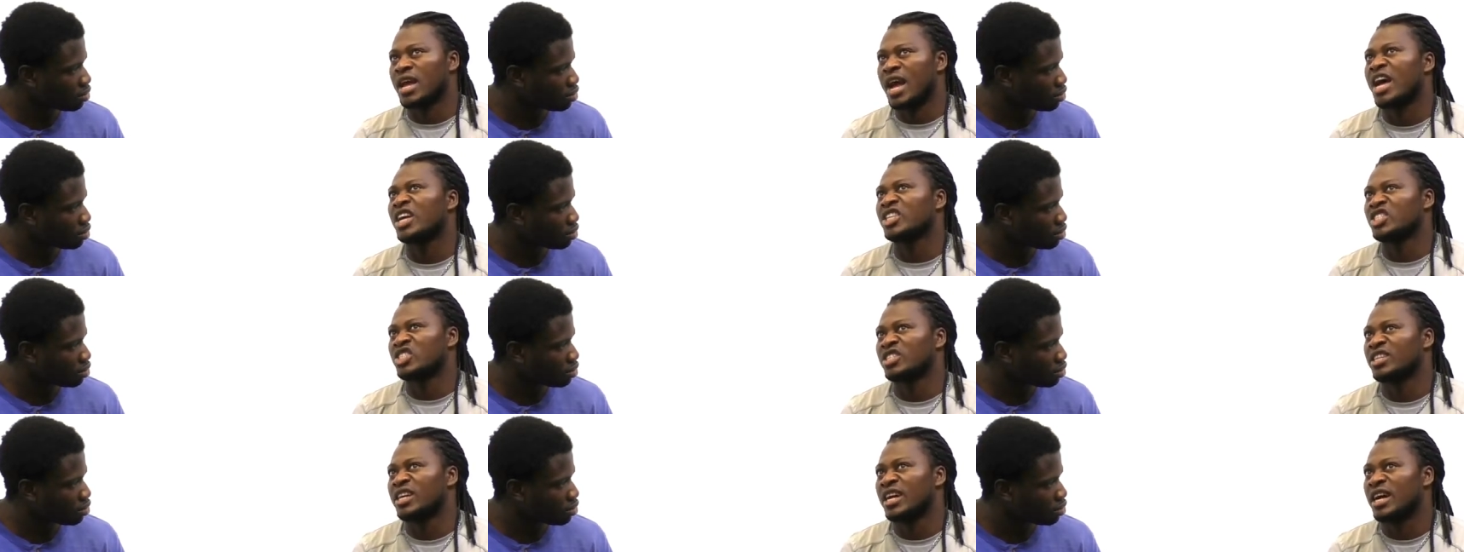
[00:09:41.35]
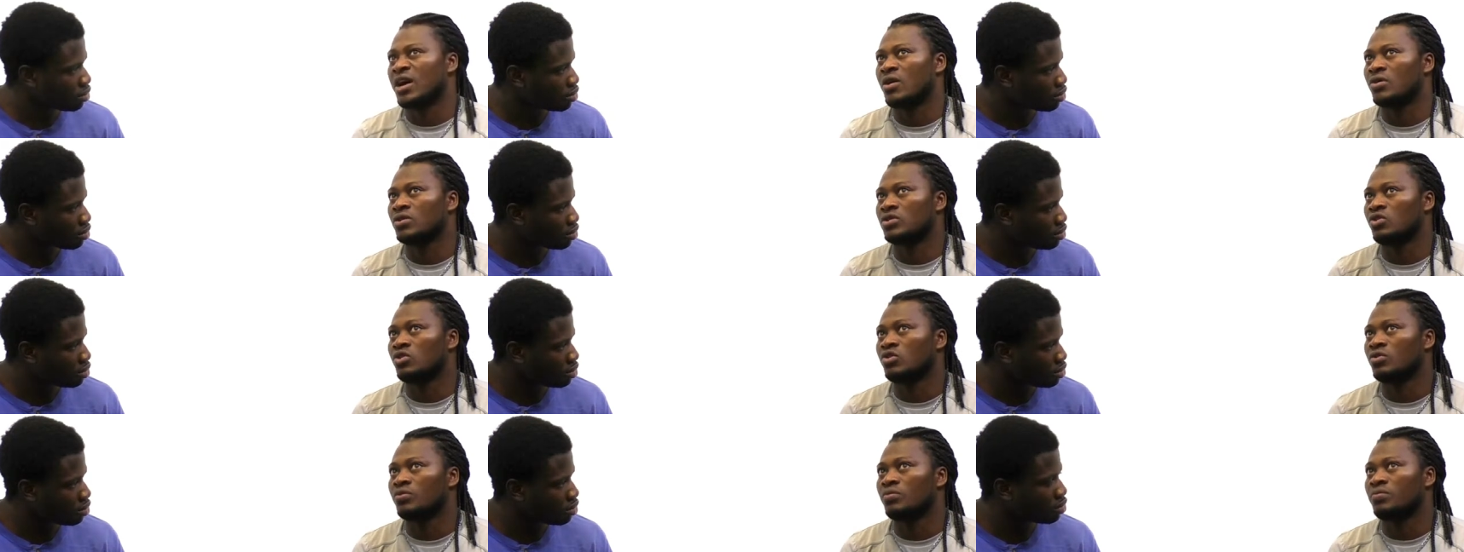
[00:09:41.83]
Speaker 1: casted
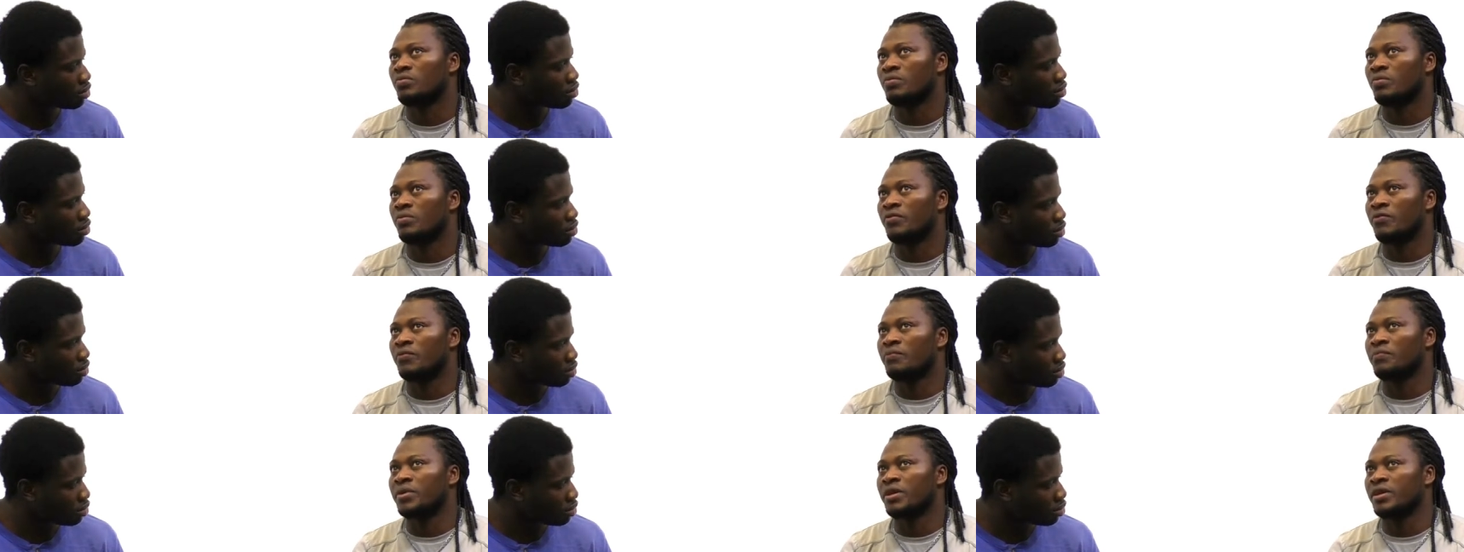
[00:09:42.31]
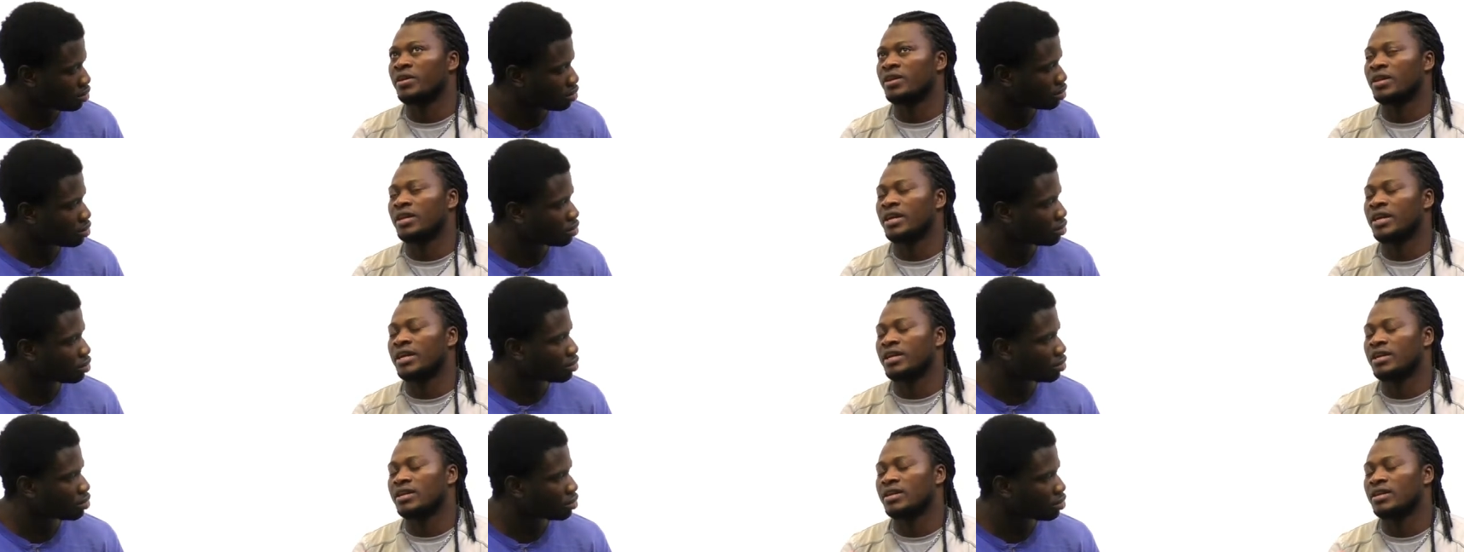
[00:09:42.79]
out or being
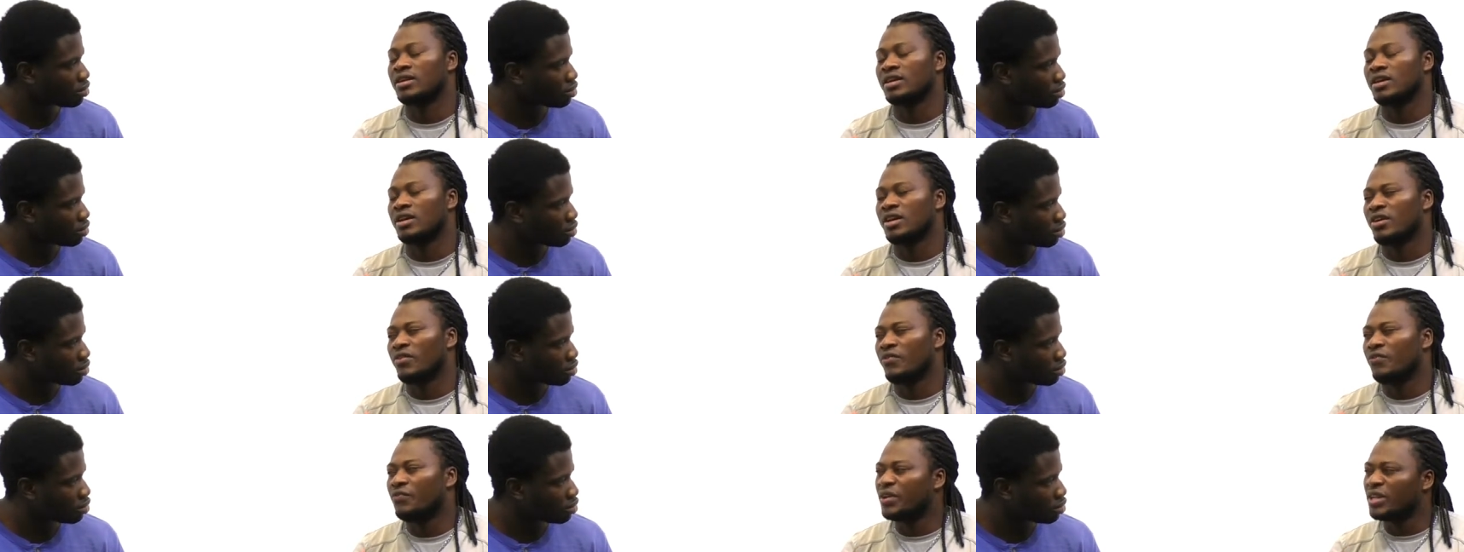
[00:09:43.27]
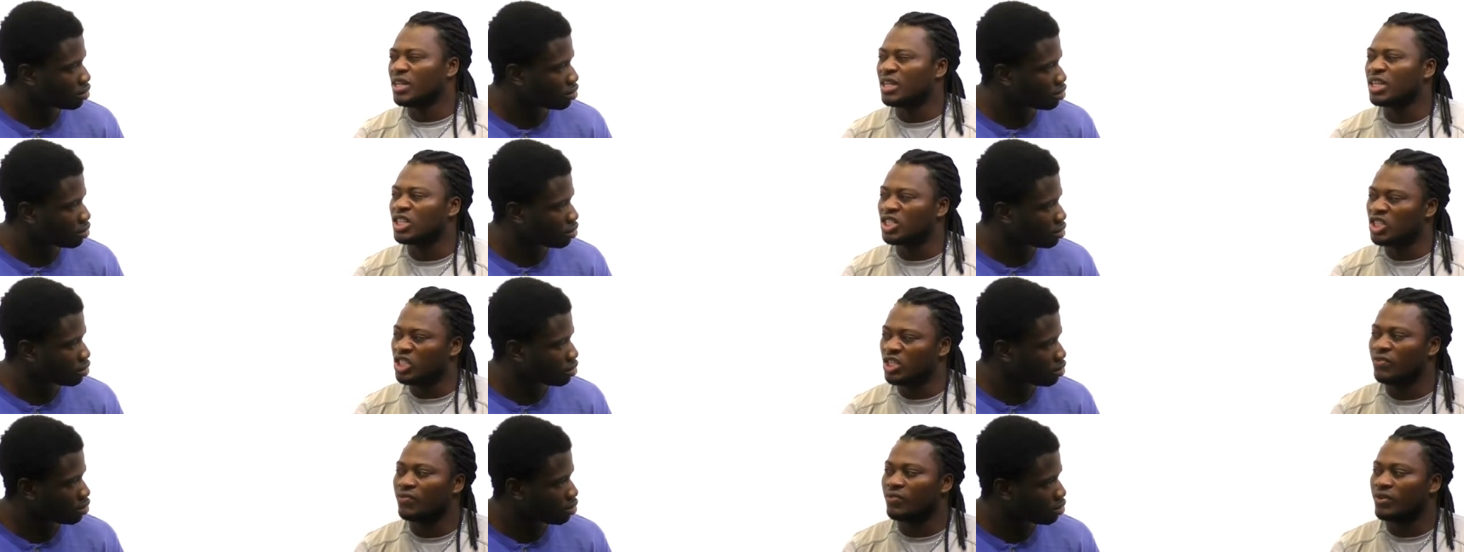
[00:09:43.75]
like
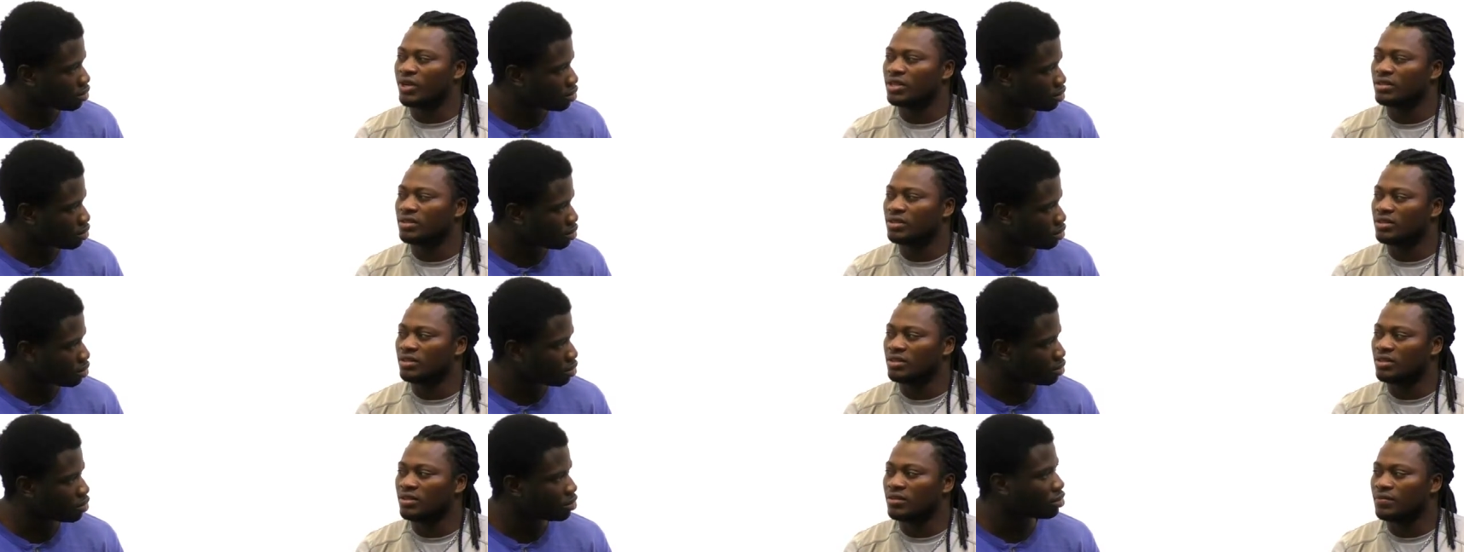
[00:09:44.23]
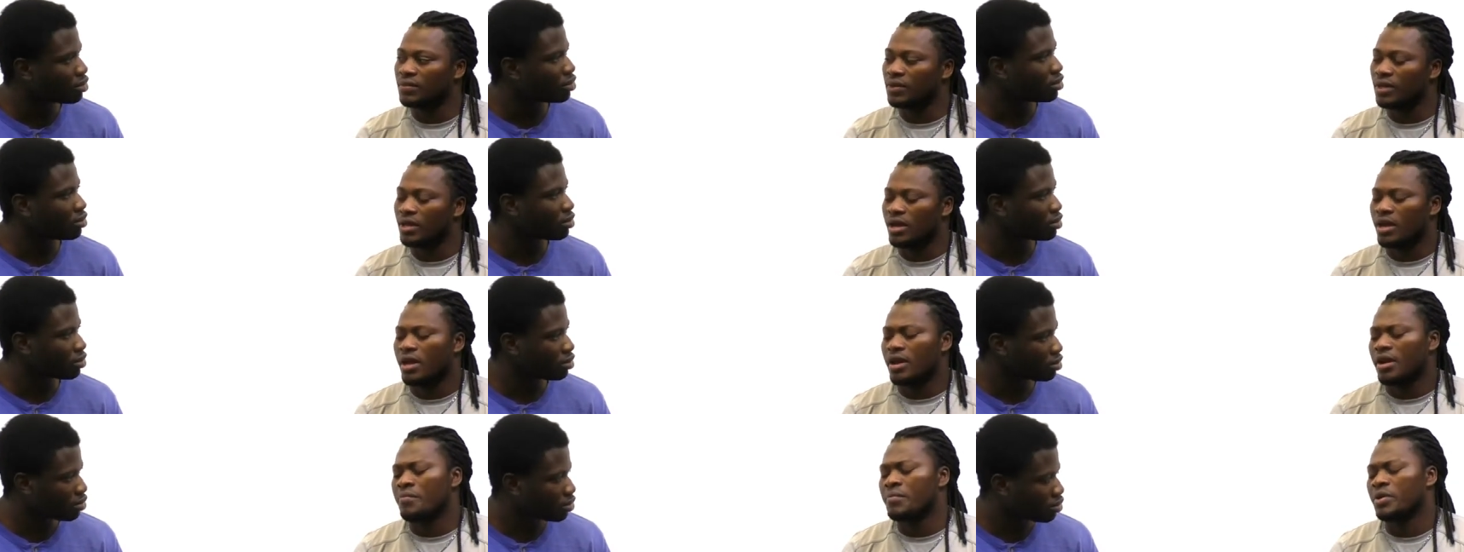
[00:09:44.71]
feeling different you know mm.